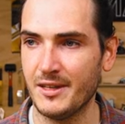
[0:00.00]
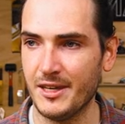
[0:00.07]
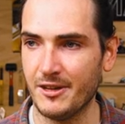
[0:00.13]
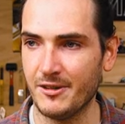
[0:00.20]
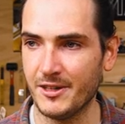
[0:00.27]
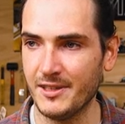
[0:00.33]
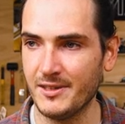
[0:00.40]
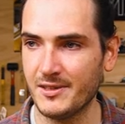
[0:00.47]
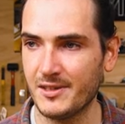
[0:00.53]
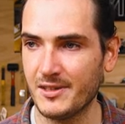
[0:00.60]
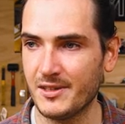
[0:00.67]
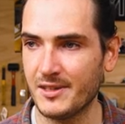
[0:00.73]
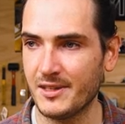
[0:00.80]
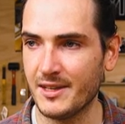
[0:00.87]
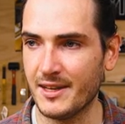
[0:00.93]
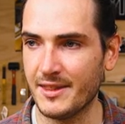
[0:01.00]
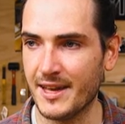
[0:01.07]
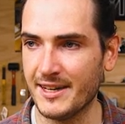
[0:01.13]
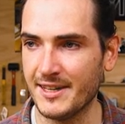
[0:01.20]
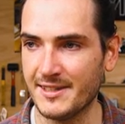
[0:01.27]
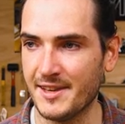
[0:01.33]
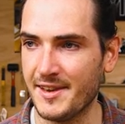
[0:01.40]
Here it is. And
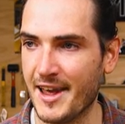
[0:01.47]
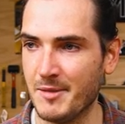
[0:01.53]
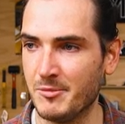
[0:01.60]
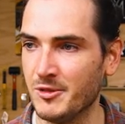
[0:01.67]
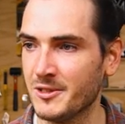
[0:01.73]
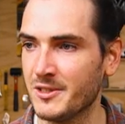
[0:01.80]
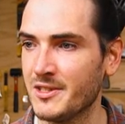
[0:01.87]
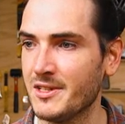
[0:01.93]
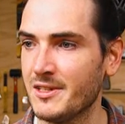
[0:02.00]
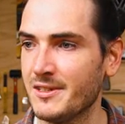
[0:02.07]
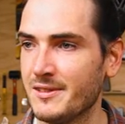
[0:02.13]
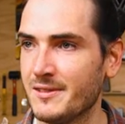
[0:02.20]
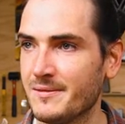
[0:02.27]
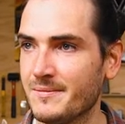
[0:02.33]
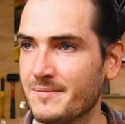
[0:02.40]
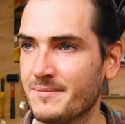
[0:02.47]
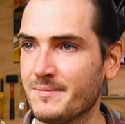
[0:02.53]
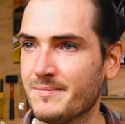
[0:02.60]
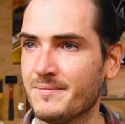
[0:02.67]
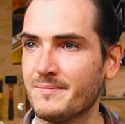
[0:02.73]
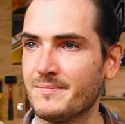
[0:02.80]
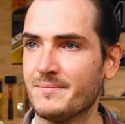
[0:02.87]
that is enabled.
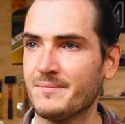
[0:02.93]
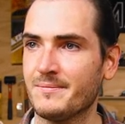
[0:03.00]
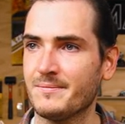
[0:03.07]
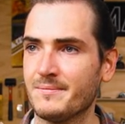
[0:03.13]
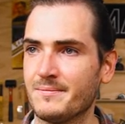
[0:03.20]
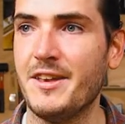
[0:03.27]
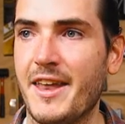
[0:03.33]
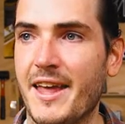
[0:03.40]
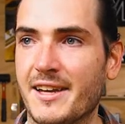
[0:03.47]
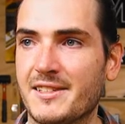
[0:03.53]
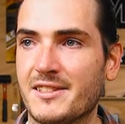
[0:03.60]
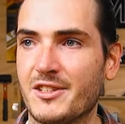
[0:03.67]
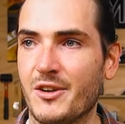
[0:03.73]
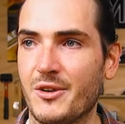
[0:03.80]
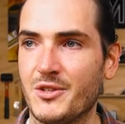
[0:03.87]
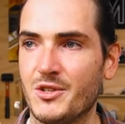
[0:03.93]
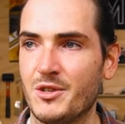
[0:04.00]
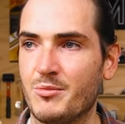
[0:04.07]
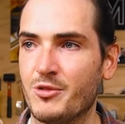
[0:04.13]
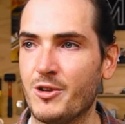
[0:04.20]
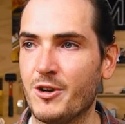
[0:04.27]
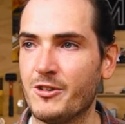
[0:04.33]
Next, go
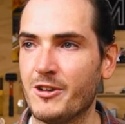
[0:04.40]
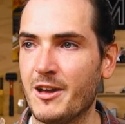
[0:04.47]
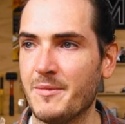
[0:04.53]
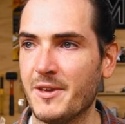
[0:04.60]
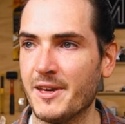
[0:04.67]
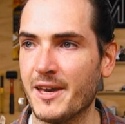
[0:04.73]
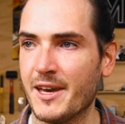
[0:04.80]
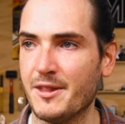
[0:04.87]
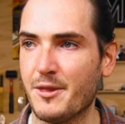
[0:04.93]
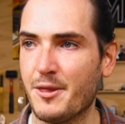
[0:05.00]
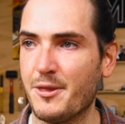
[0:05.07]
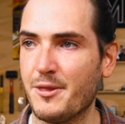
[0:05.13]
to Programming and